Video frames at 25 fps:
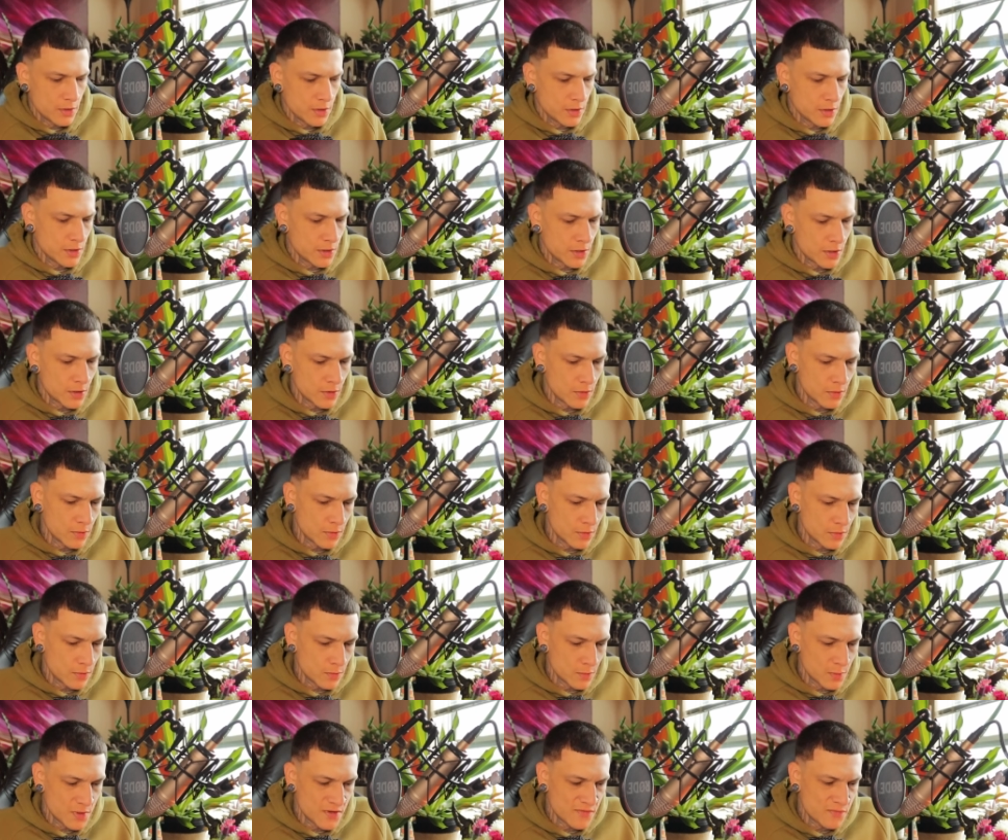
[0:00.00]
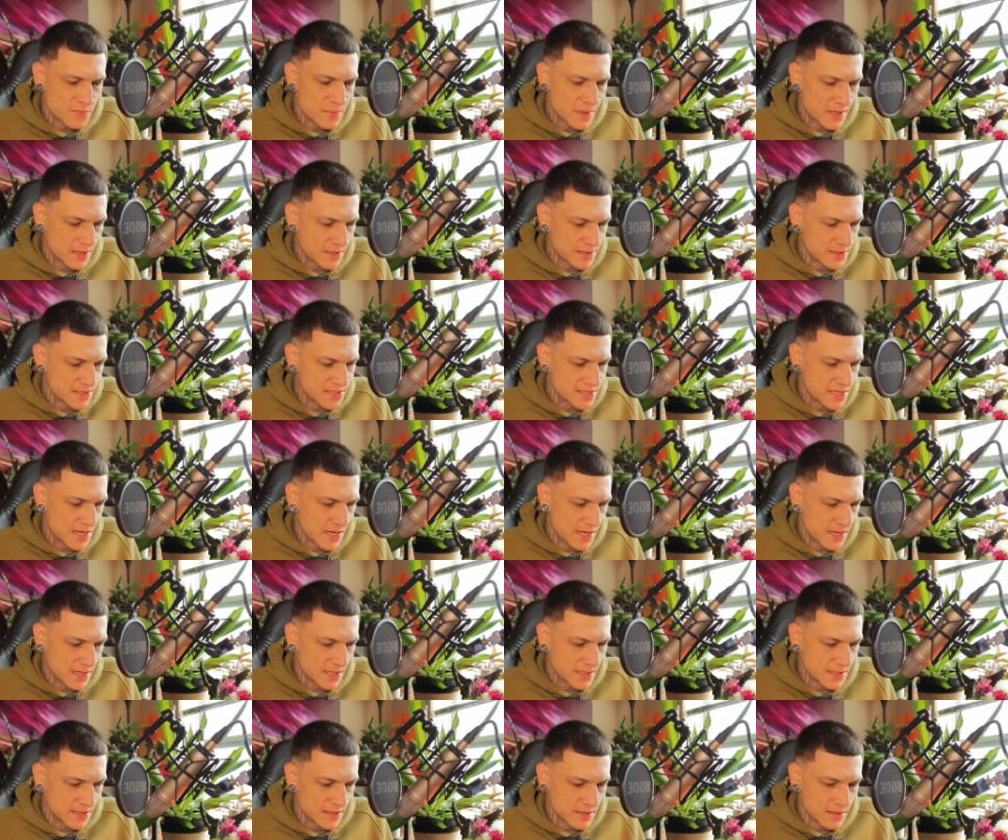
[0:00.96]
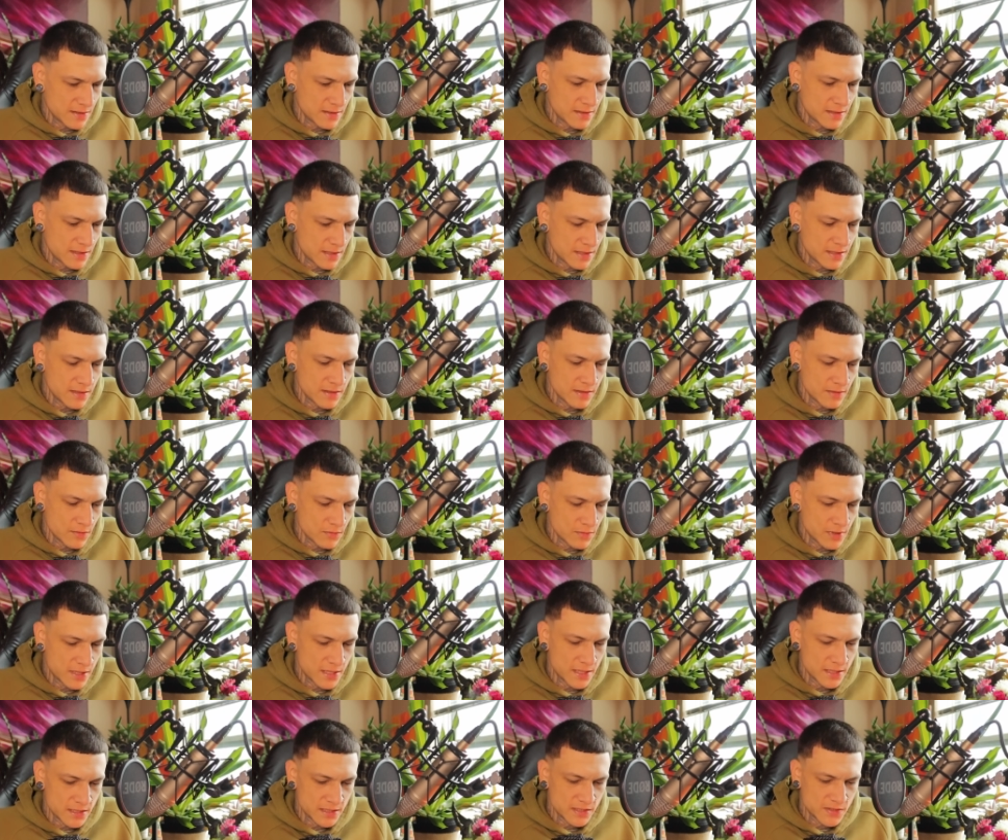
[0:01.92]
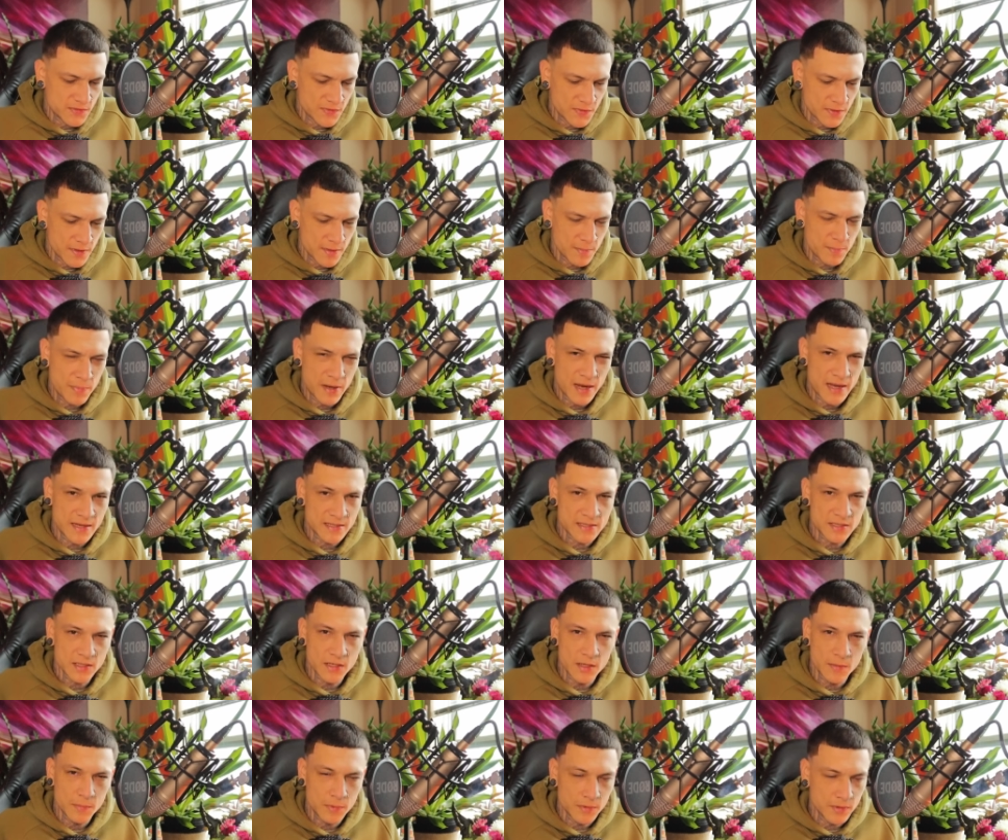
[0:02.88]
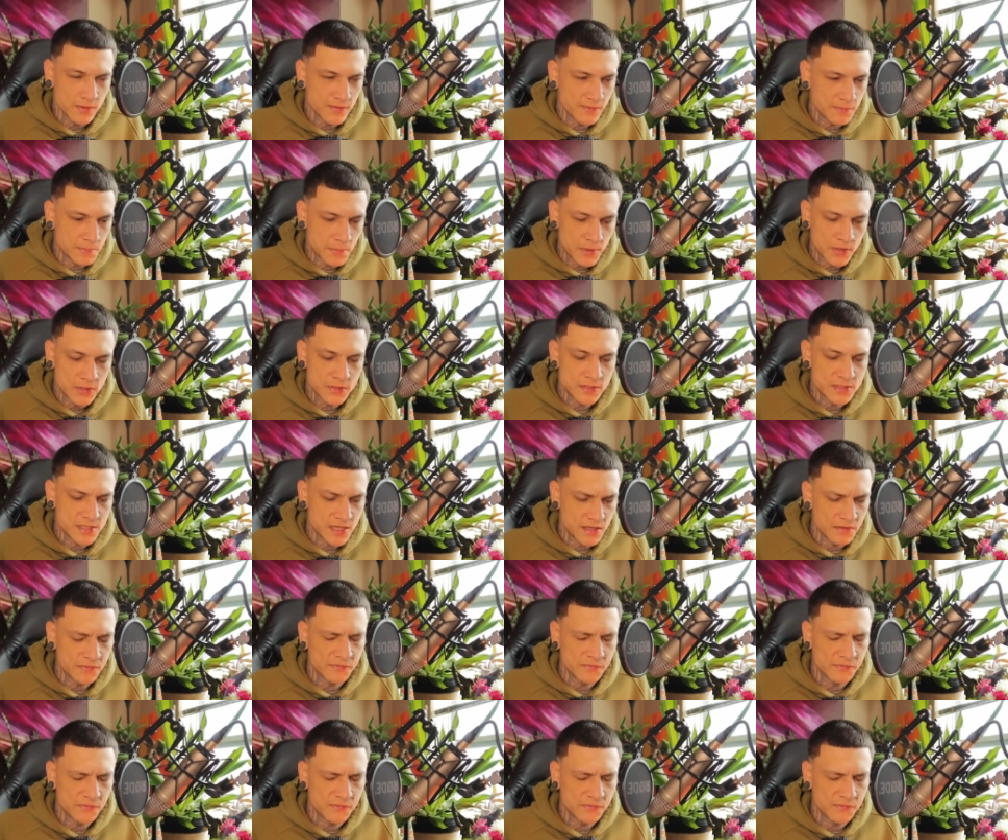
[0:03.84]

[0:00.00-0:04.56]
You know, we've been saying in the readings for the past couple of months,